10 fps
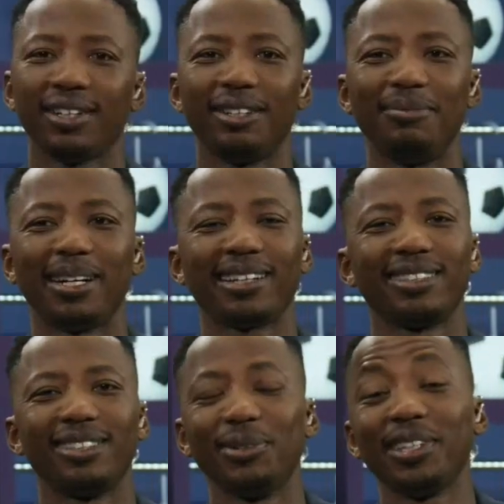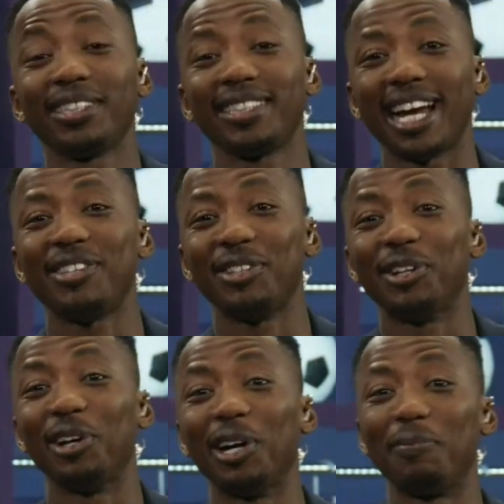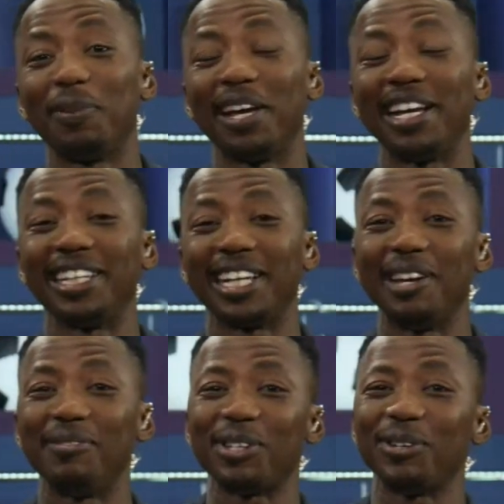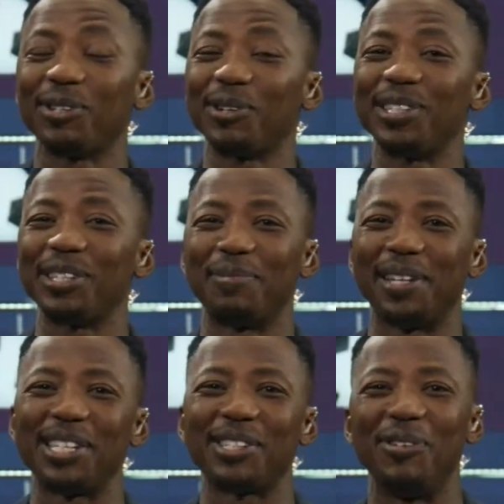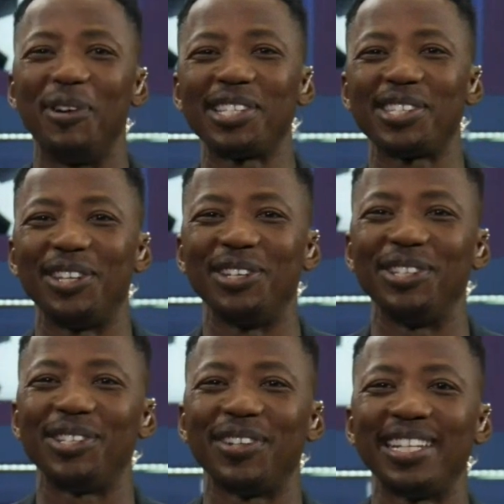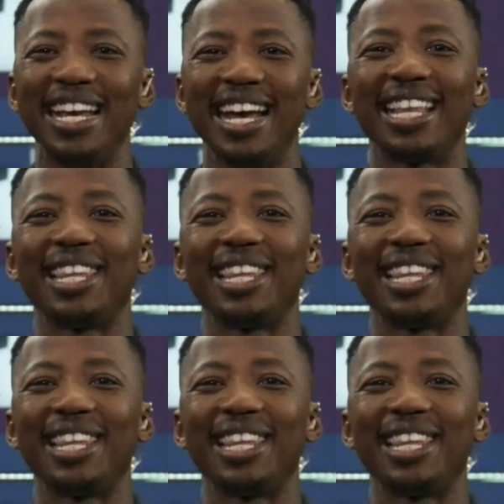Oh, Michael, we're sad you're no longer playing the game too. It was always a pleasure watching you do it.